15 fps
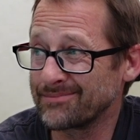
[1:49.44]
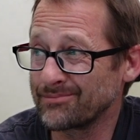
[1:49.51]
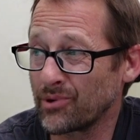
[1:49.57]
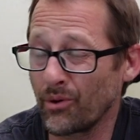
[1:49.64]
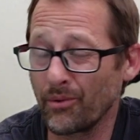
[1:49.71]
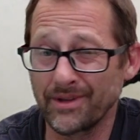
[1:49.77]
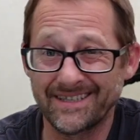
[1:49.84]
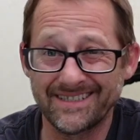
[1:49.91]

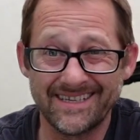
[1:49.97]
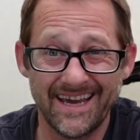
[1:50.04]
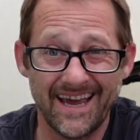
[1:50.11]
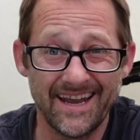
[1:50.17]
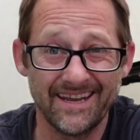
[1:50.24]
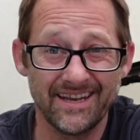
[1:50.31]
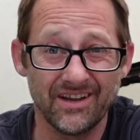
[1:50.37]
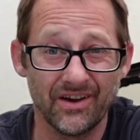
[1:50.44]
probably
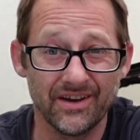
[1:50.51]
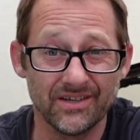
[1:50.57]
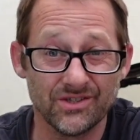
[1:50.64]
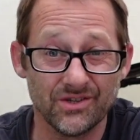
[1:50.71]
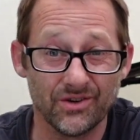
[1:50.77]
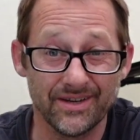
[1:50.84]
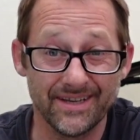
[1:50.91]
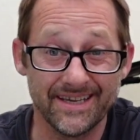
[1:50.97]
10
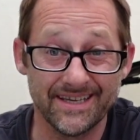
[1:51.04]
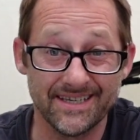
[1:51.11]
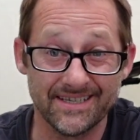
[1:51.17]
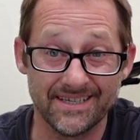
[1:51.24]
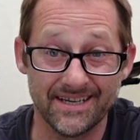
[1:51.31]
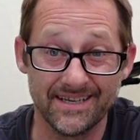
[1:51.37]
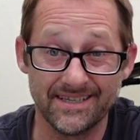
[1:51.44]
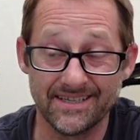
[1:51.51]
nights on here
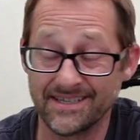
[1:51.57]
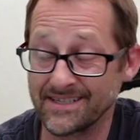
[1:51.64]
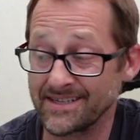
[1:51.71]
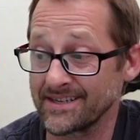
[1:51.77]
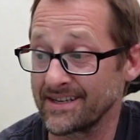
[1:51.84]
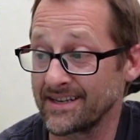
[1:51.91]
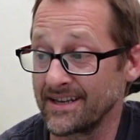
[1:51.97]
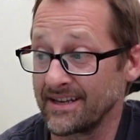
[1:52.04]

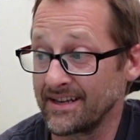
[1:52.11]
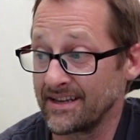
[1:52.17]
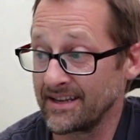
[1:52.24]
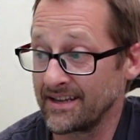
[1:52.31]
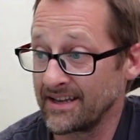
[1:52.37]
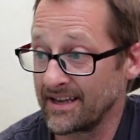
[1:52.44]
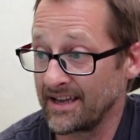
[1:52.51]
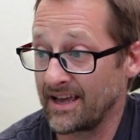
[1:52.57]
since
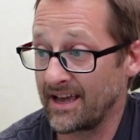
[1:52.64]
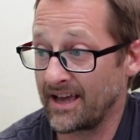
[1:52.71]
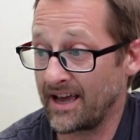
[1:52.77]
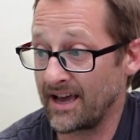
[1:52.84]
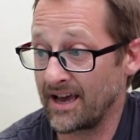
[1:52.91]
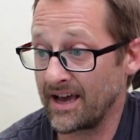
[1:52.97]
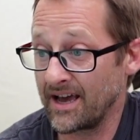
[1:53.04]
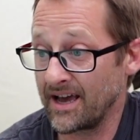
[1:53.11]

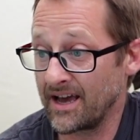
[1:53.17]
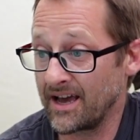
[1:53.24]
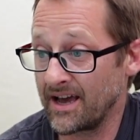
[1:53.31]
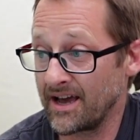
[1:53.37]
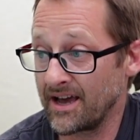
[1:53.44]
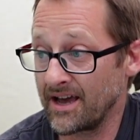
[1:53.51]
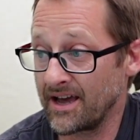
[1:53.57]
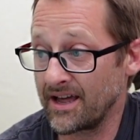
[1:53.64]

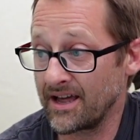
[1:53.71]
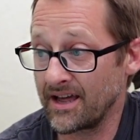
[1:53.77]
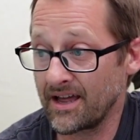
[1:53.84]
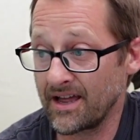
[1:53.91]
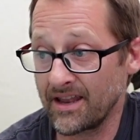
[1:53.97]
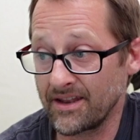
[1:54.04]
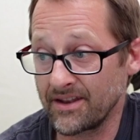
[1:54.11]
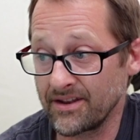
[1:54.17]

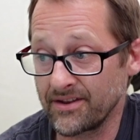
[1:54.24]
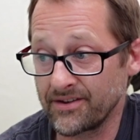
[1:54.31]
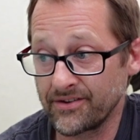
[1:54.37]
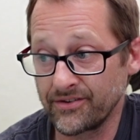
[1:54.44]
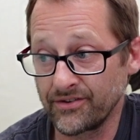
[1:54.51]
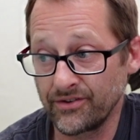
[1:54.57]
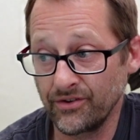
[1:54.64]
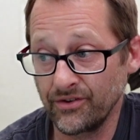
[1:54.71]
and
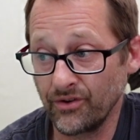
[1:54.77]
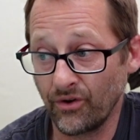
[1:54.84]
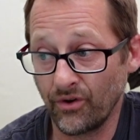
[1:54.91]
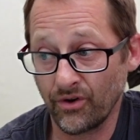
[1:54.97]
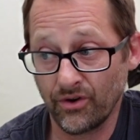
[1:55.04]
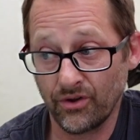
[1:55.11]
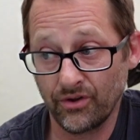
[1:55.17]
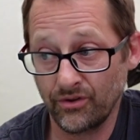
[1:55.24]
not
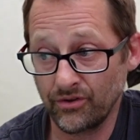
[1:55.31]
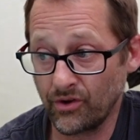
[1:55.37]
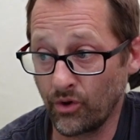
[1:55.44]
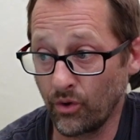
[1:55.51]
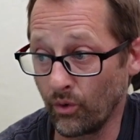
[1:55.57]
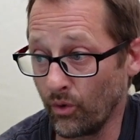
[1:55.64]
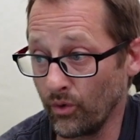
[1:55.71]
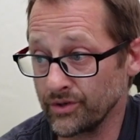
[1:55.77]

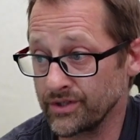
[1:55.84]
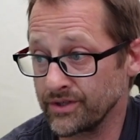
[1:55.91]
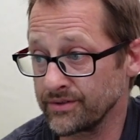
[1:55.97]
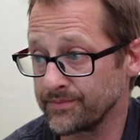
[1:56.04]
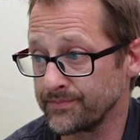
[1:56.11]
caught.